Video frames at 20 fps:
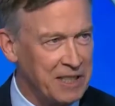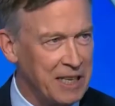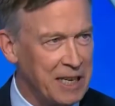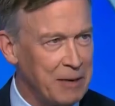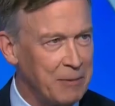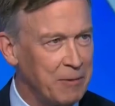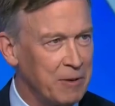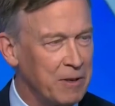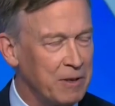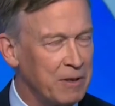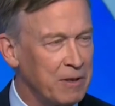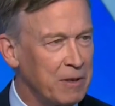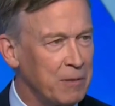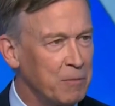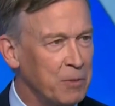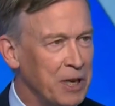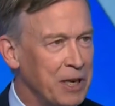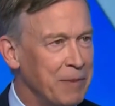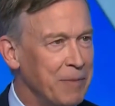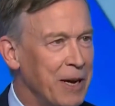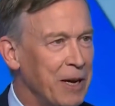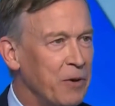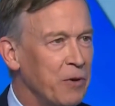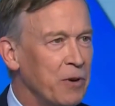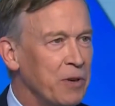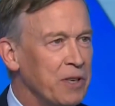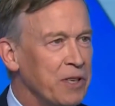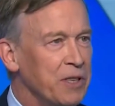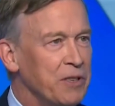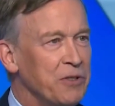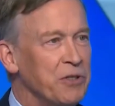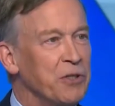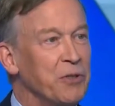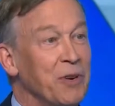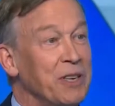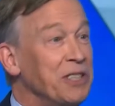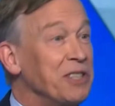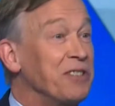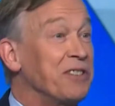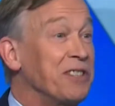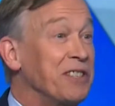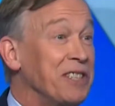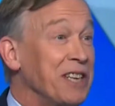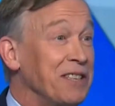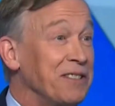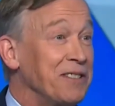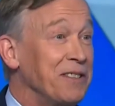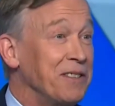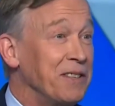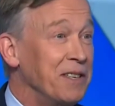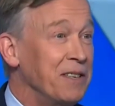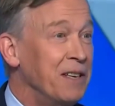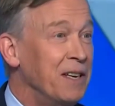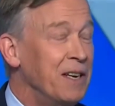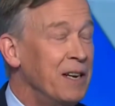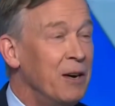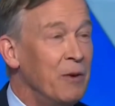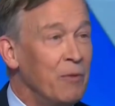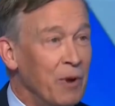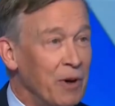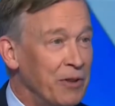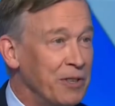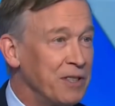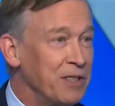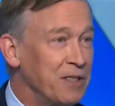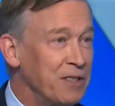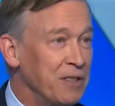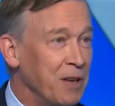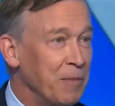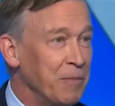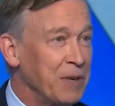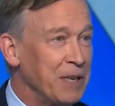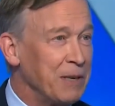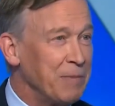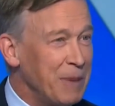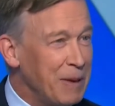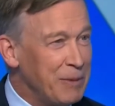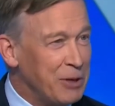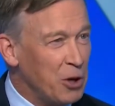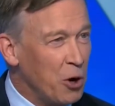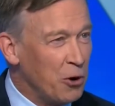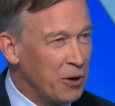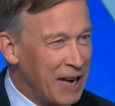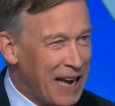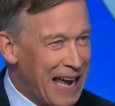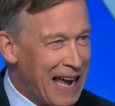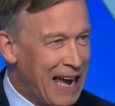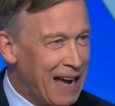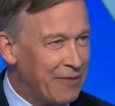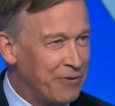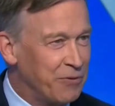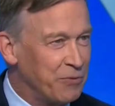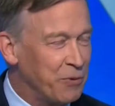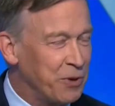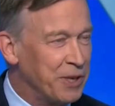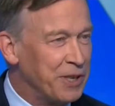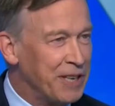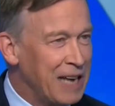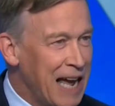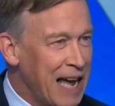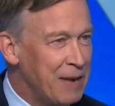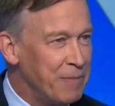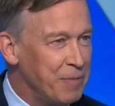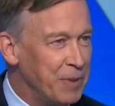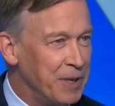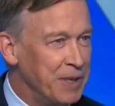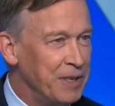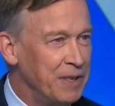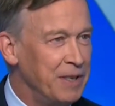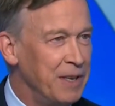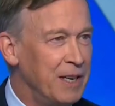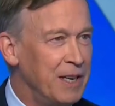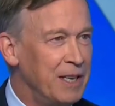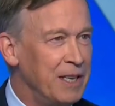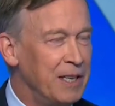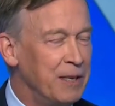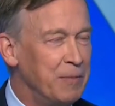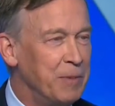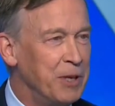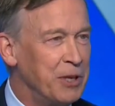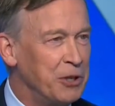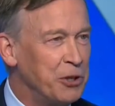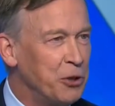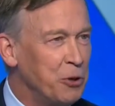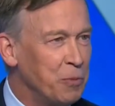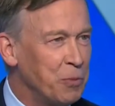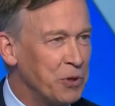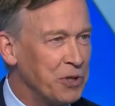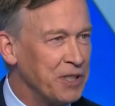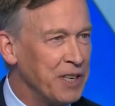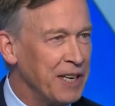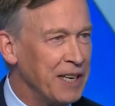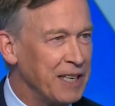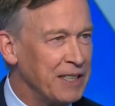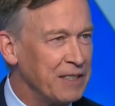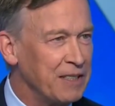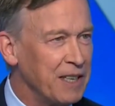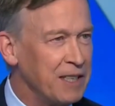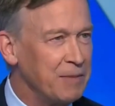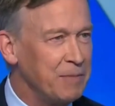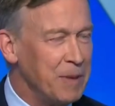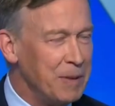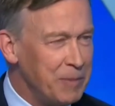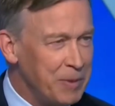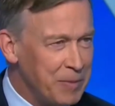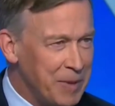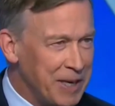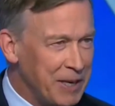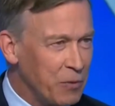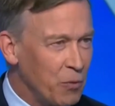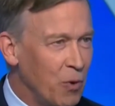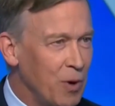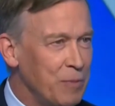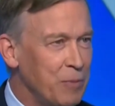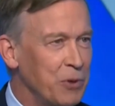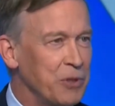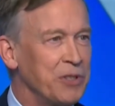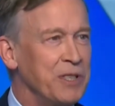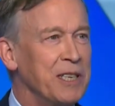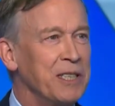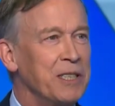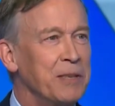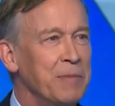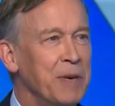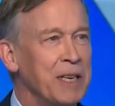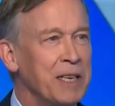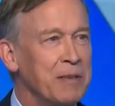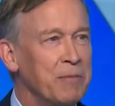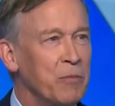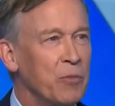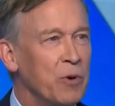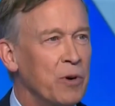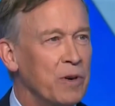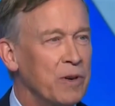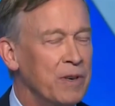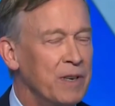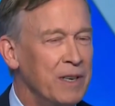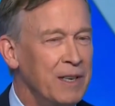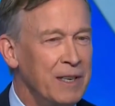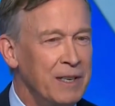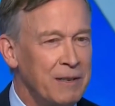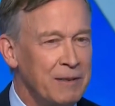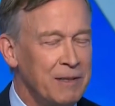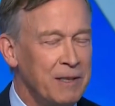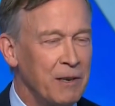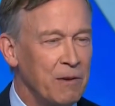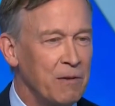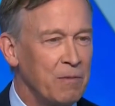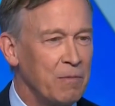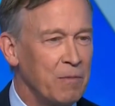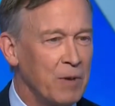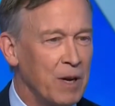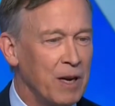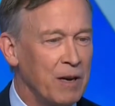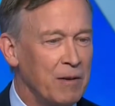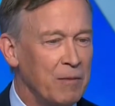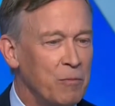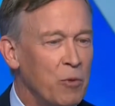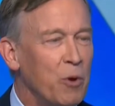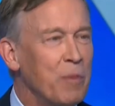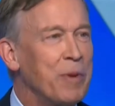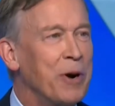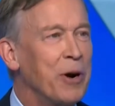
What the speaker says: complain about, or Kirsten. So I just suggested that, well, this is something, and maybe go to half of what it had been. It had been a 2% excise, maybe make it 1% to make it more, more